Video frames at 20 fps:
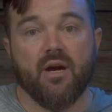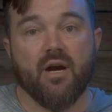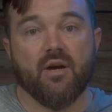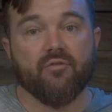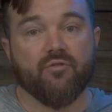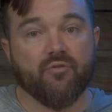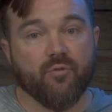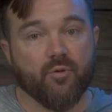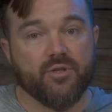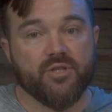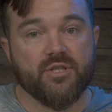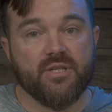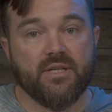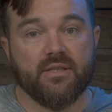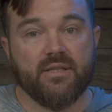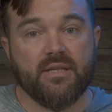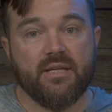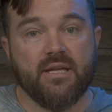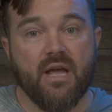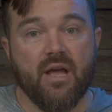
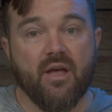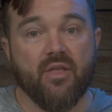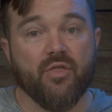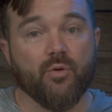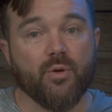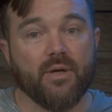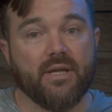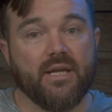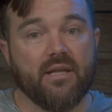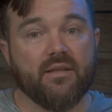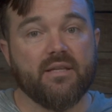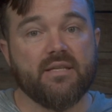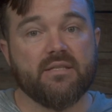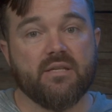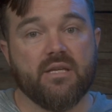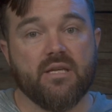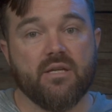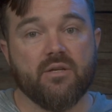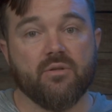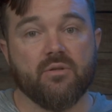Unfortunately, their Achilles
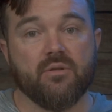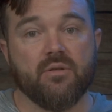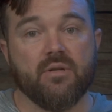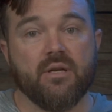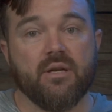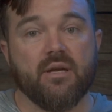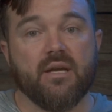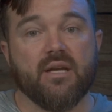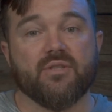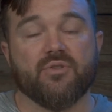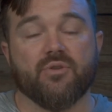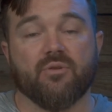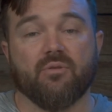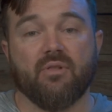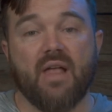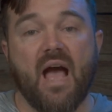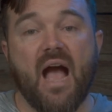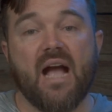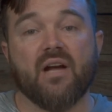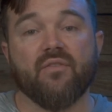heel is their
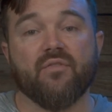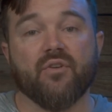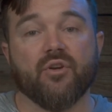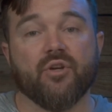lack of a